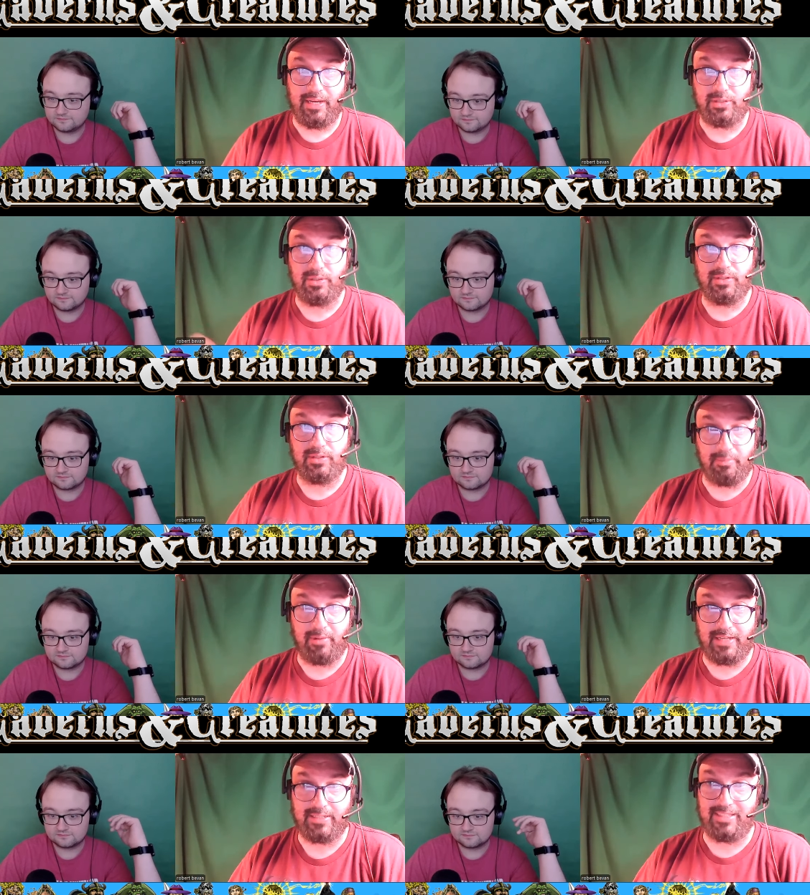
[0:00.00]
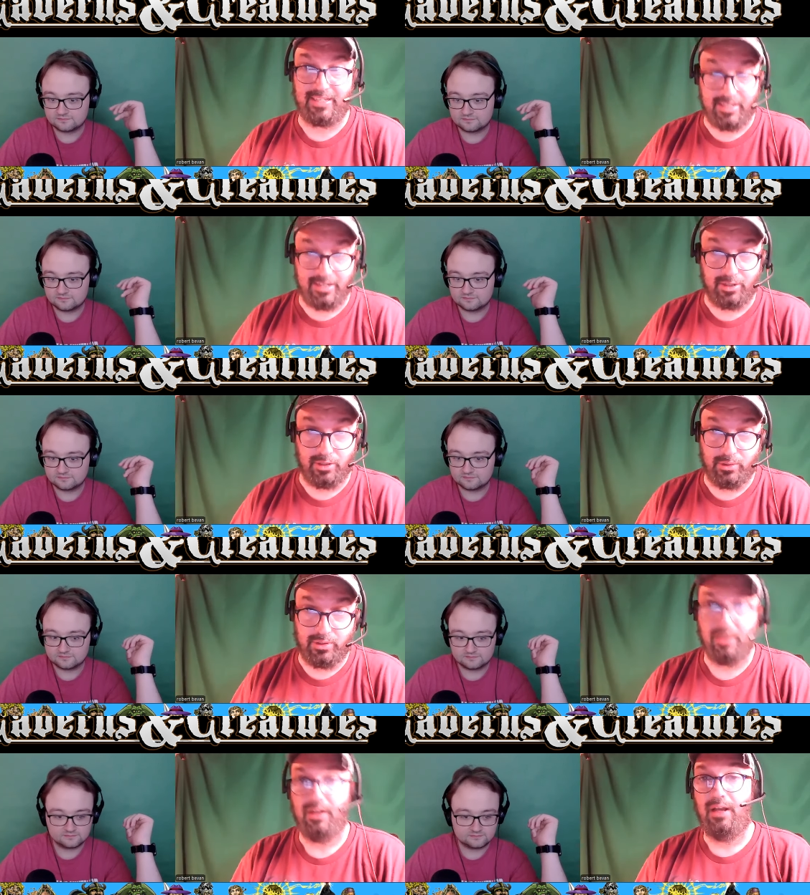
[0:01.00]
Speaker 1: made to the subclasses they did
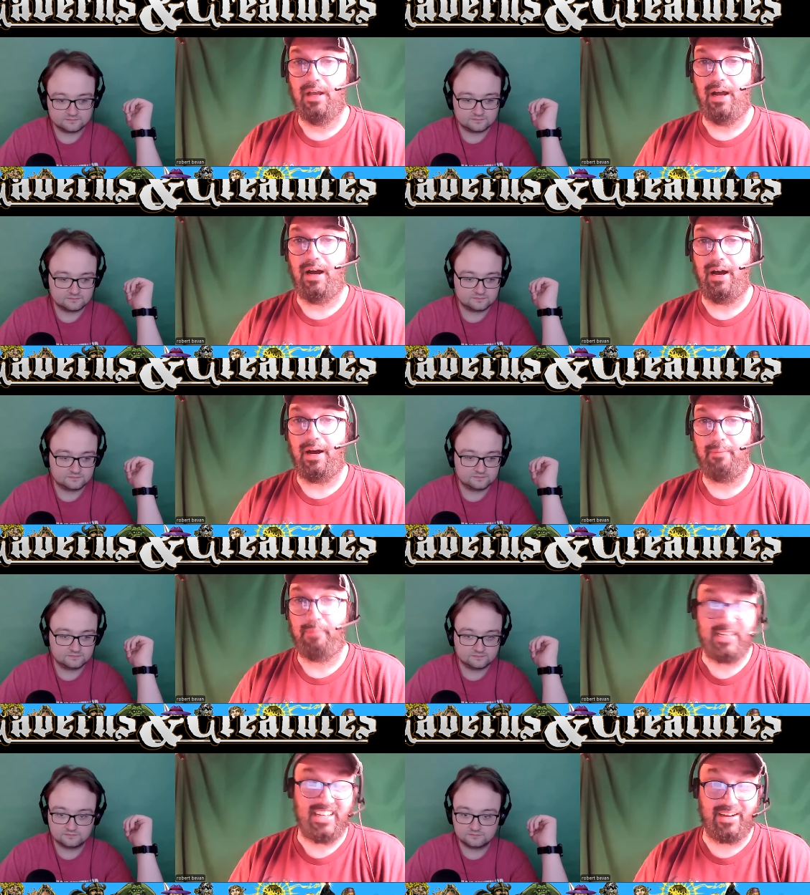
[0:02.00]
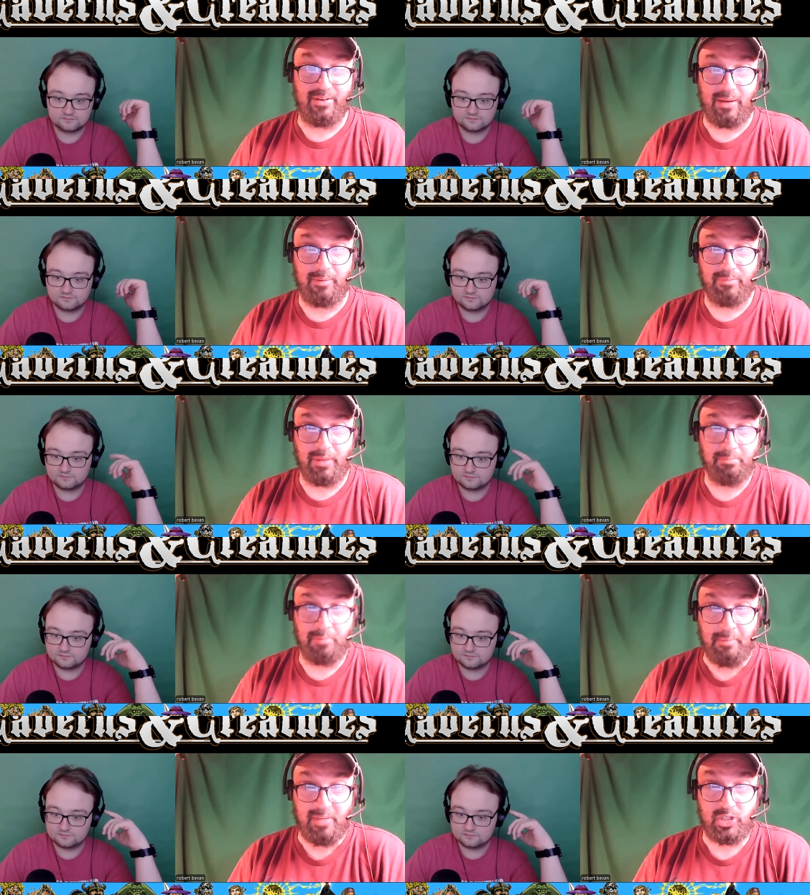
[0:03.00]
include. Uh, but yeah, I'm,
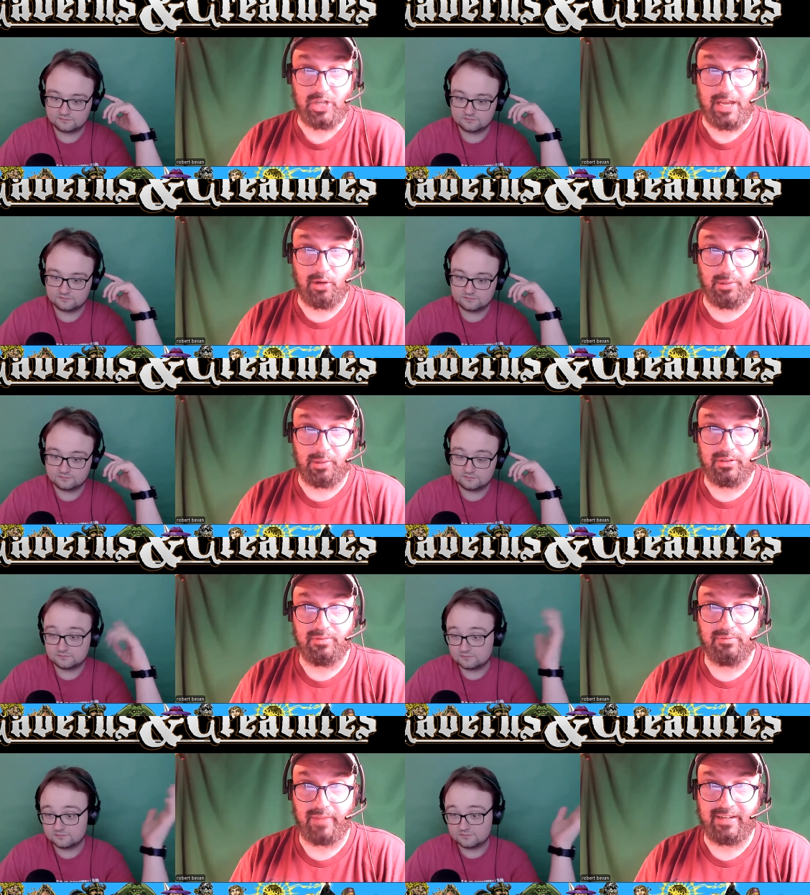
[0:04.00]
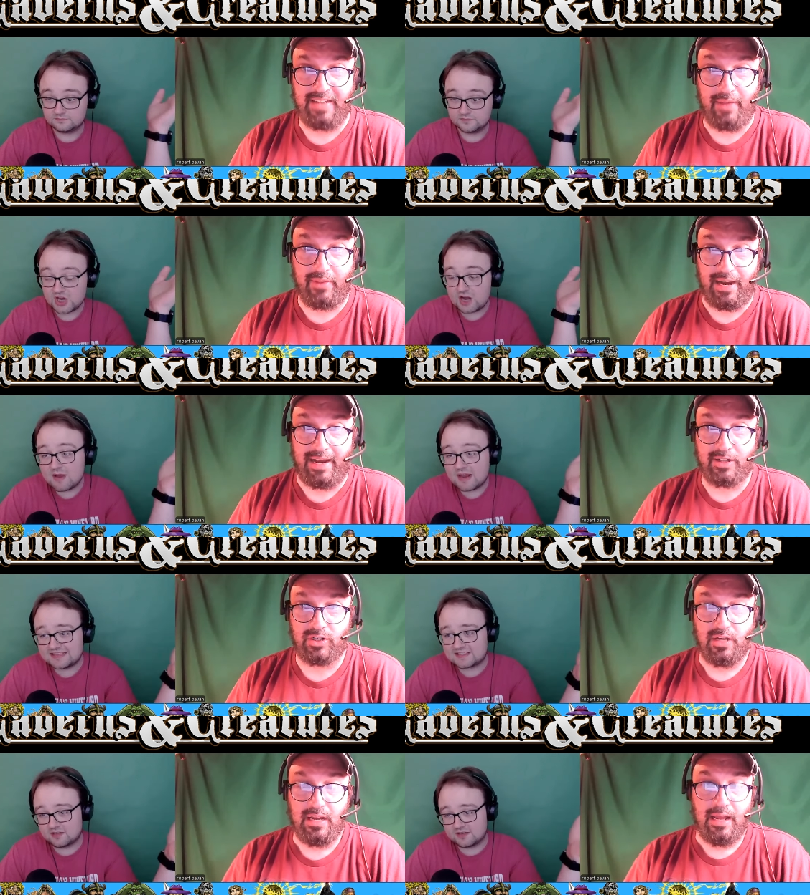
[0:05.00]
I'm, i miss Shadow Monk. Like now Shadow that Monk I...
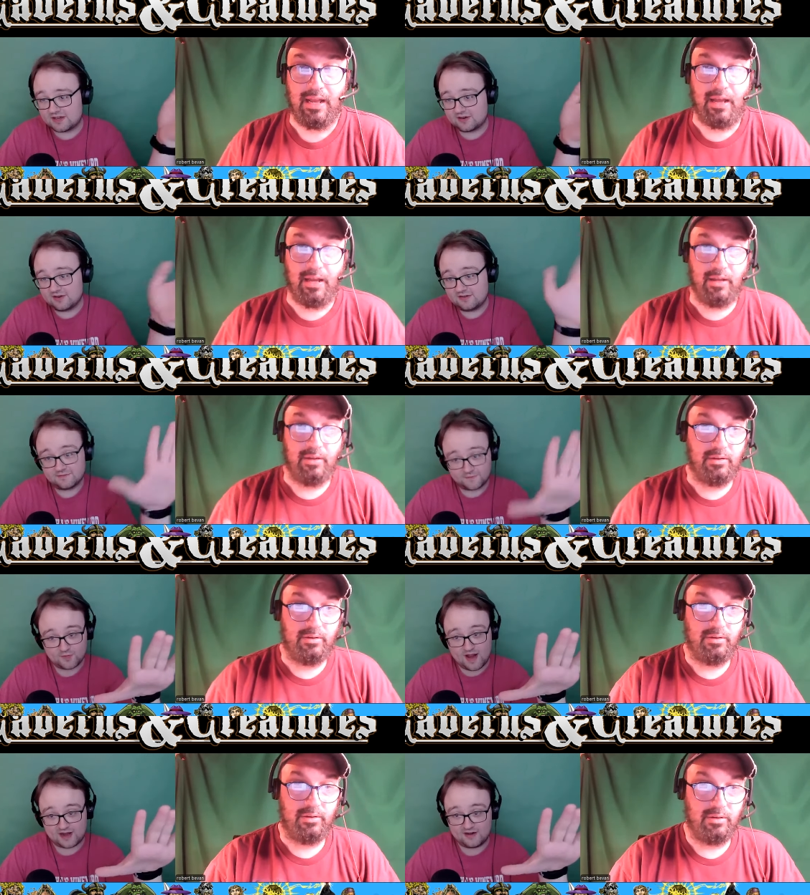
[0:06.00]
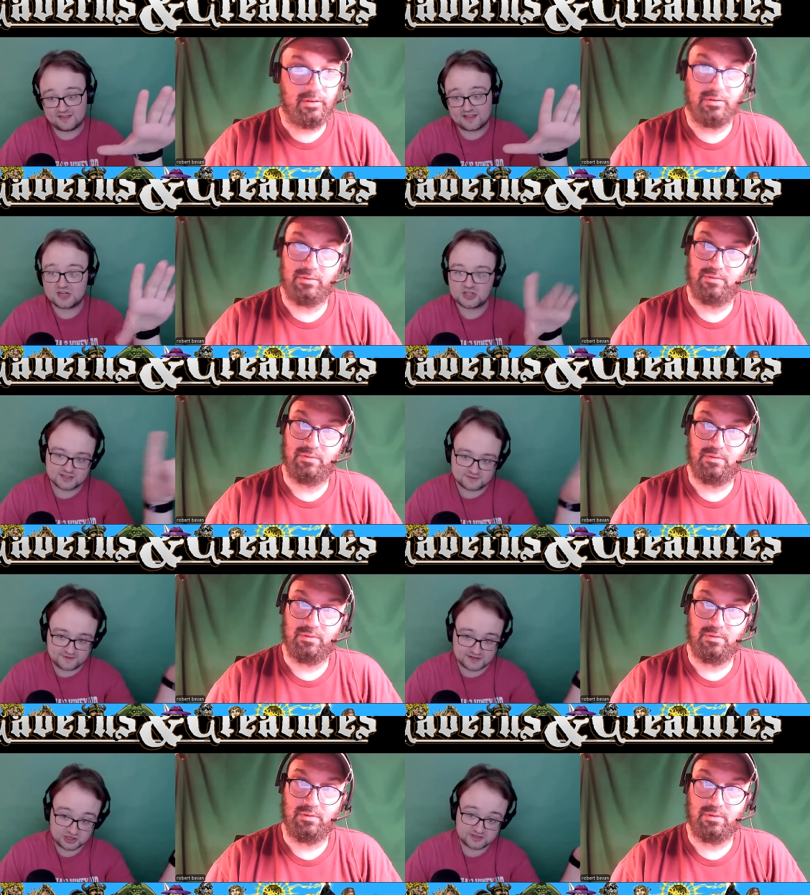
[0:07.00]
is still
Speaker 2: here for the record, they did change his
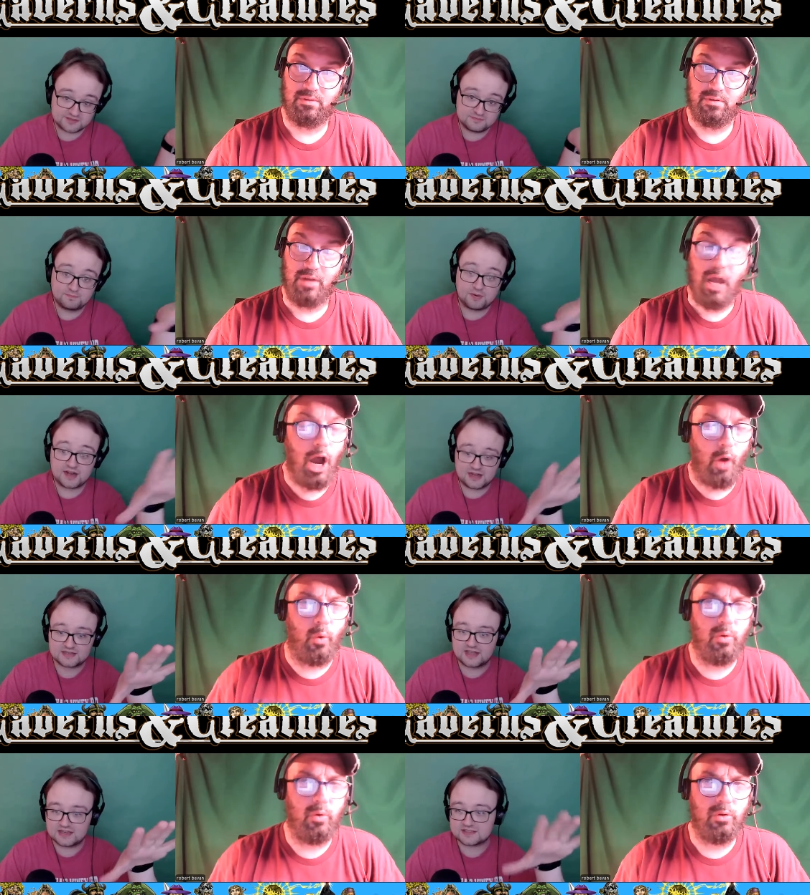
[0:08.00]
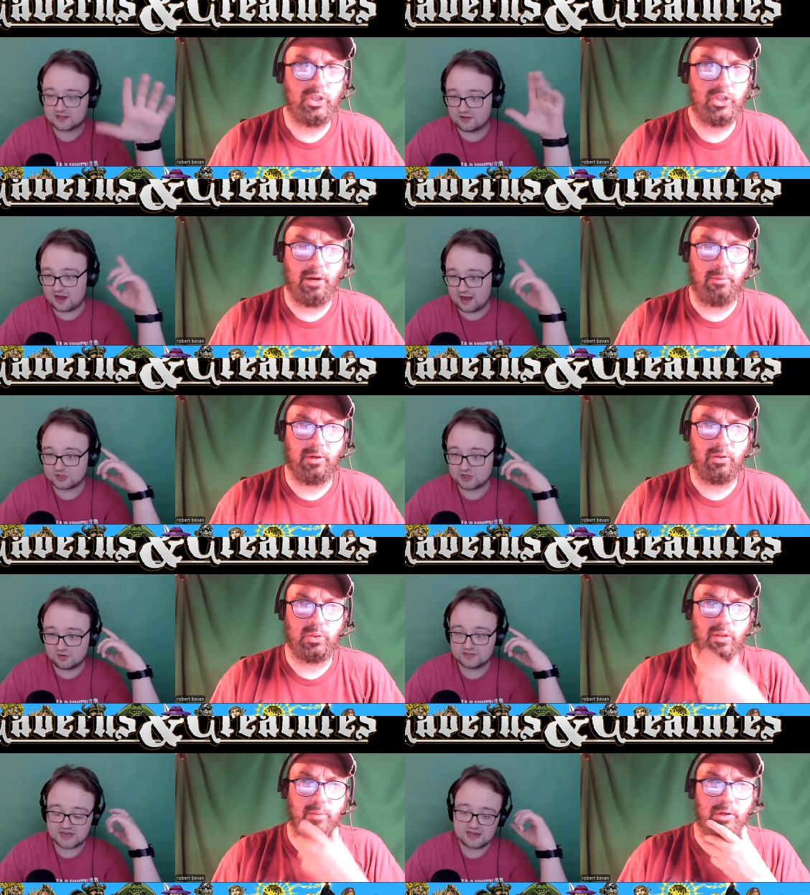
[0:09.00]
features, but it is oh, it is still an option. Shadow
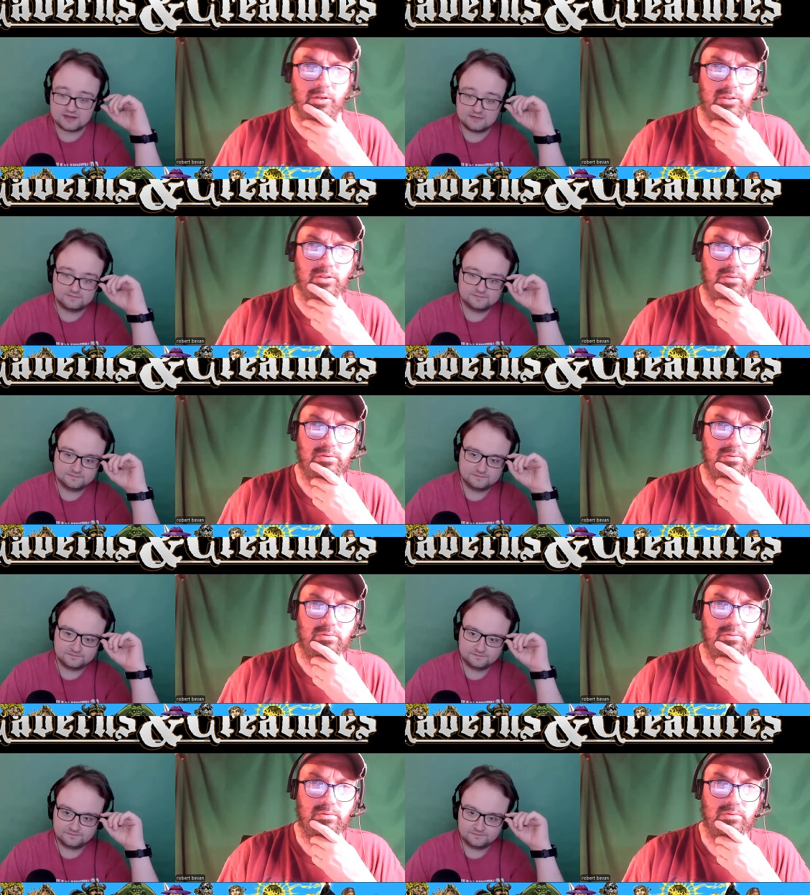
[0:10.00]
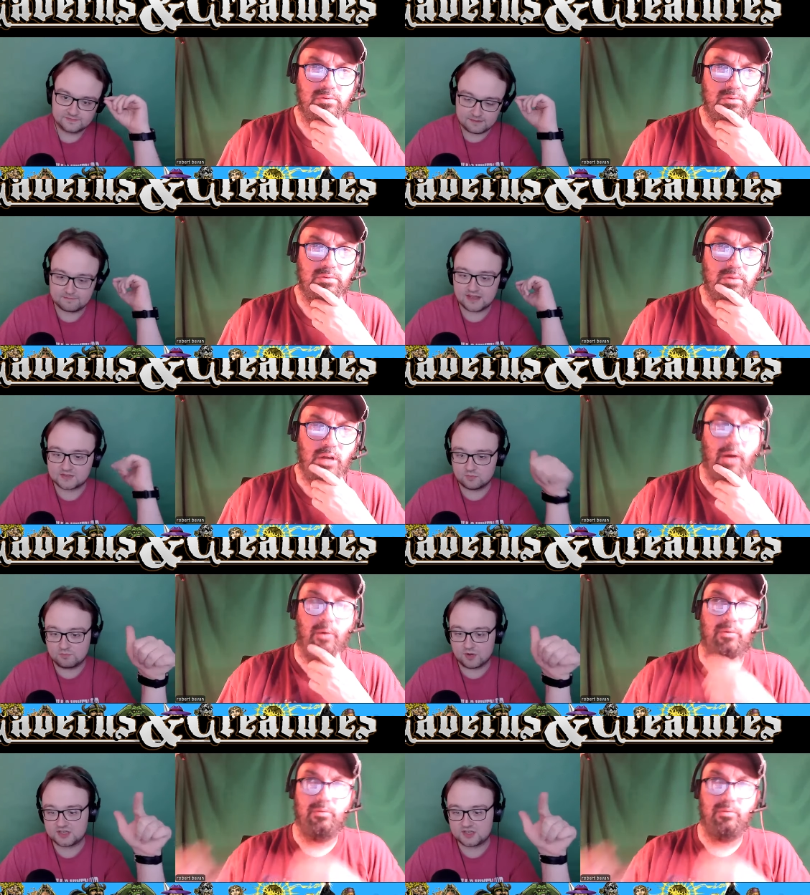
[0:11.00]
Monk was one of the monks. Yep, it's Mercy, oh.